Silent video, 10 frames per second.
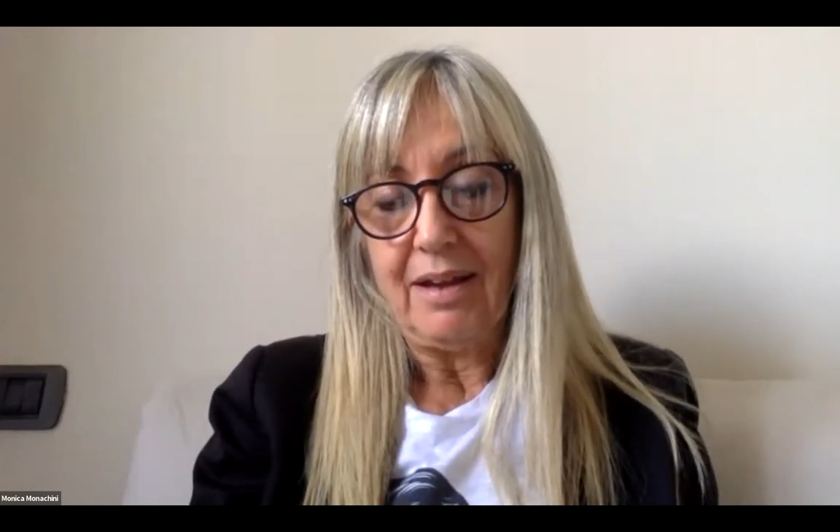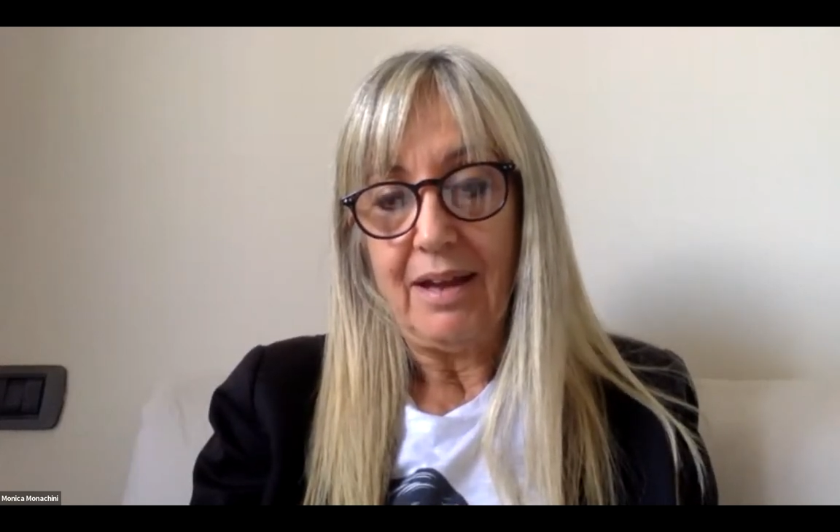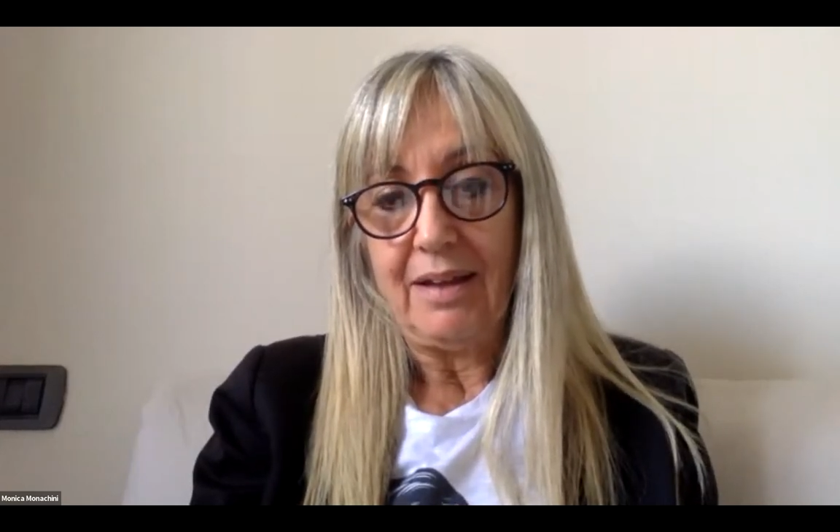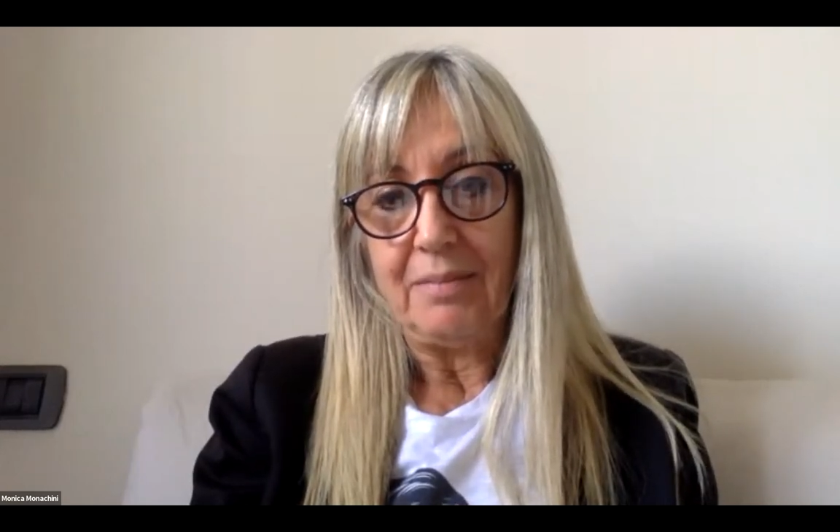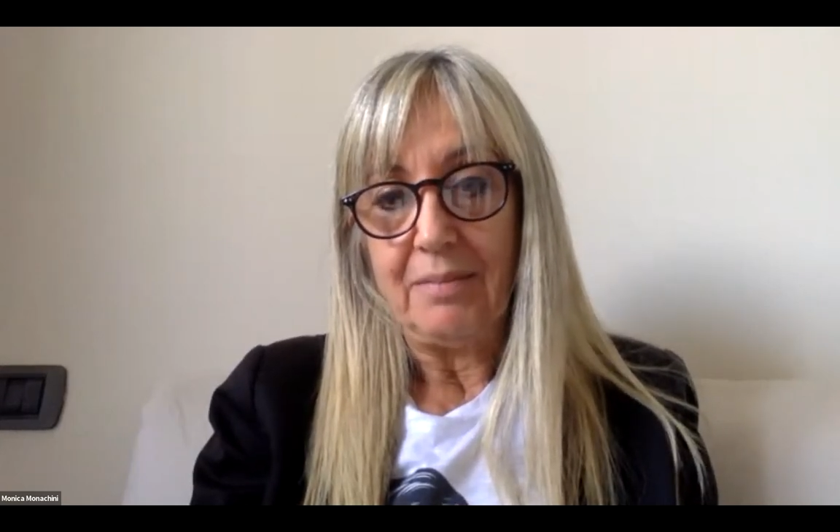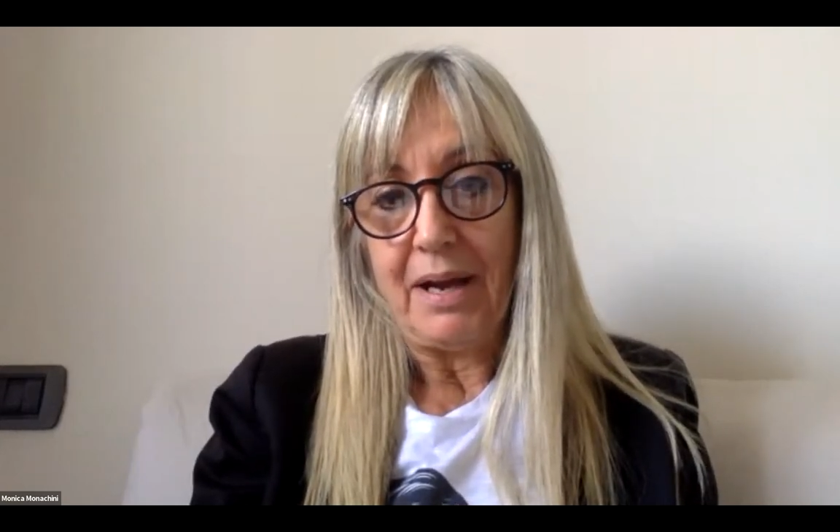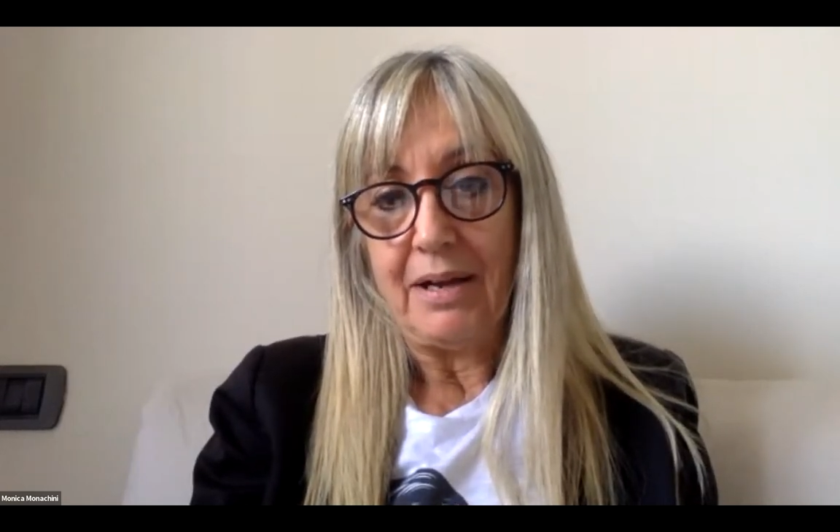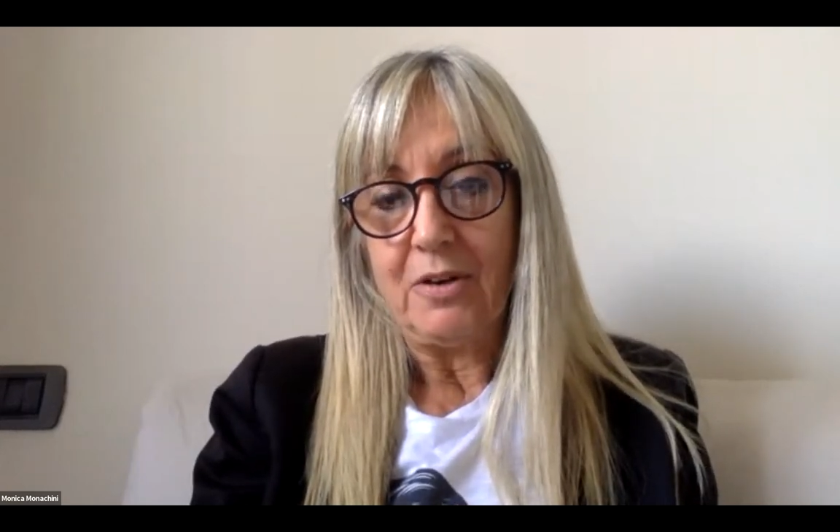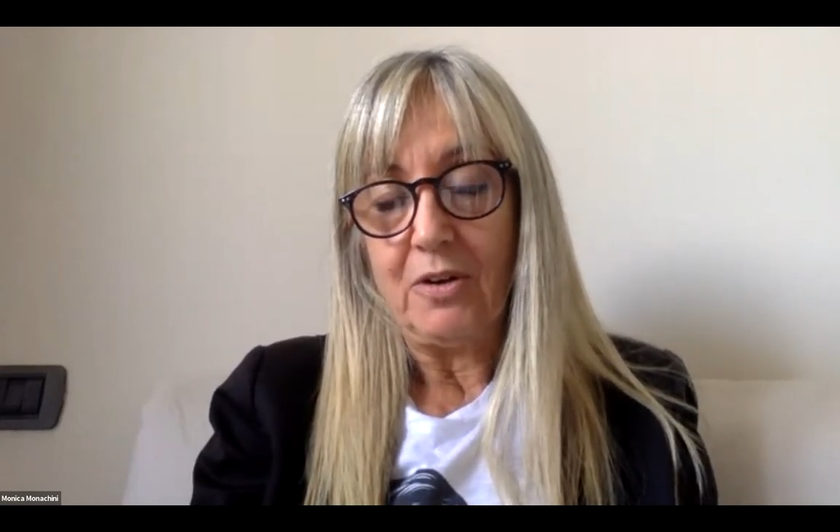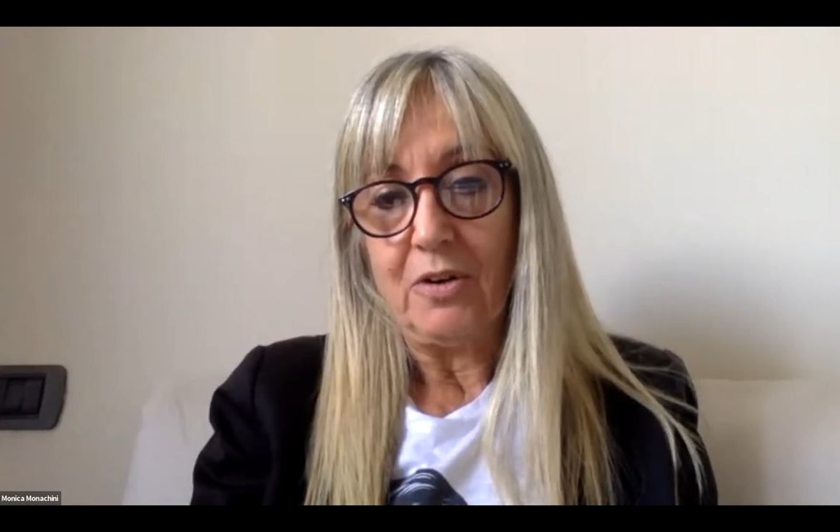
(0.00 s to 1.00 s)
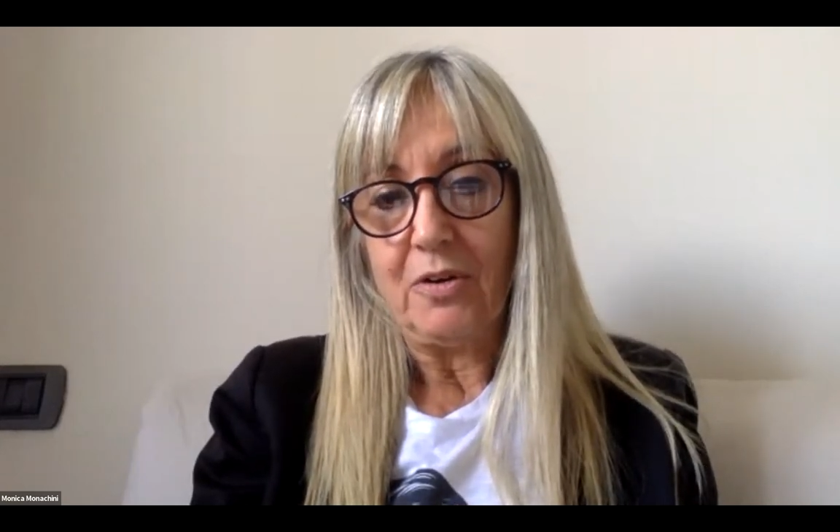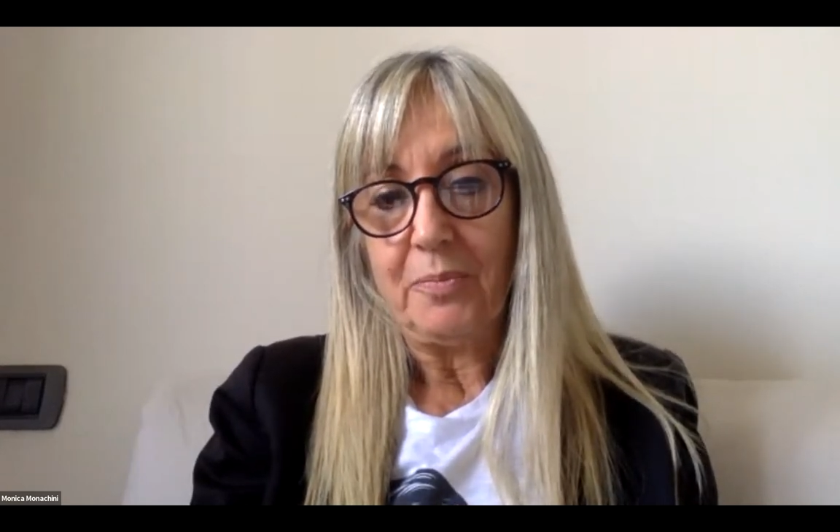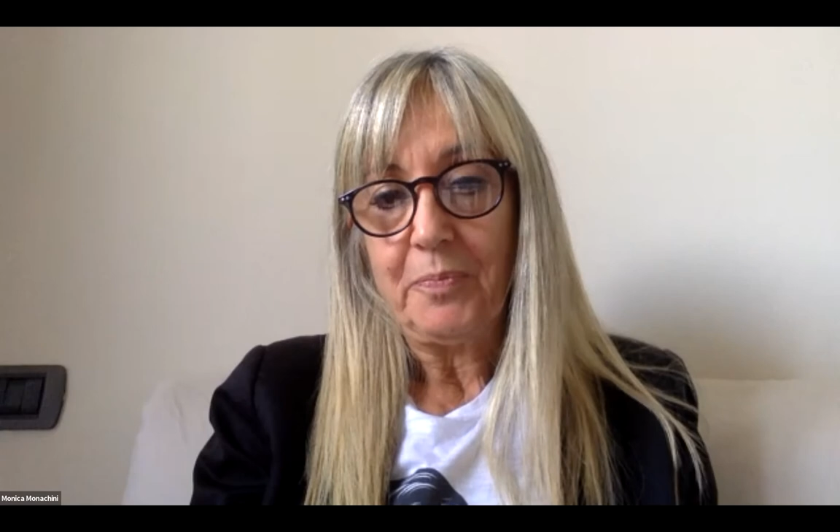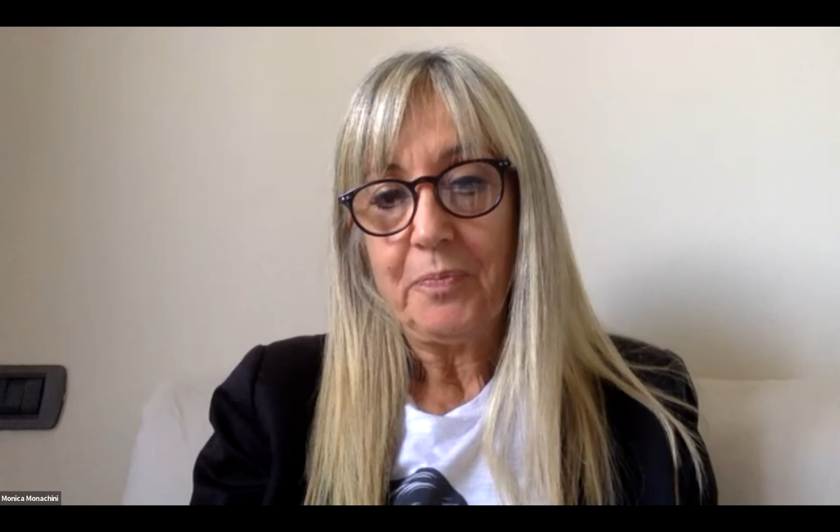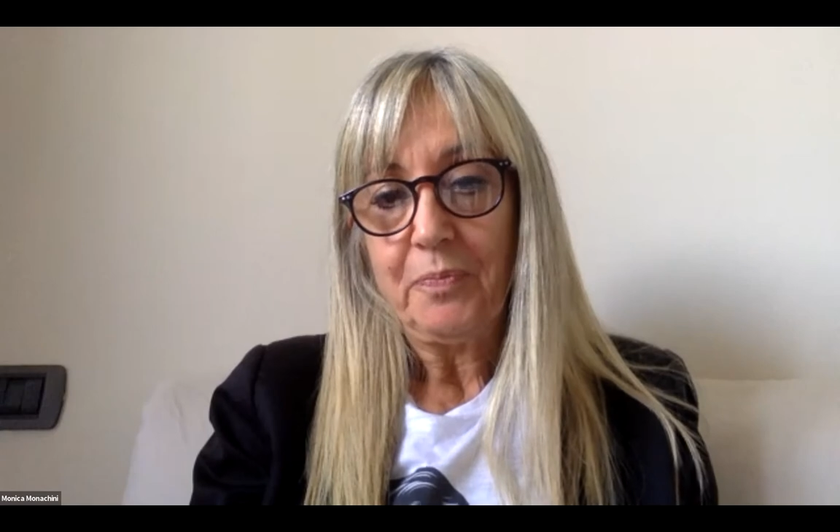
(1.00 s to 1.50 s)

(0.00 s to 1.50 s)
and Marco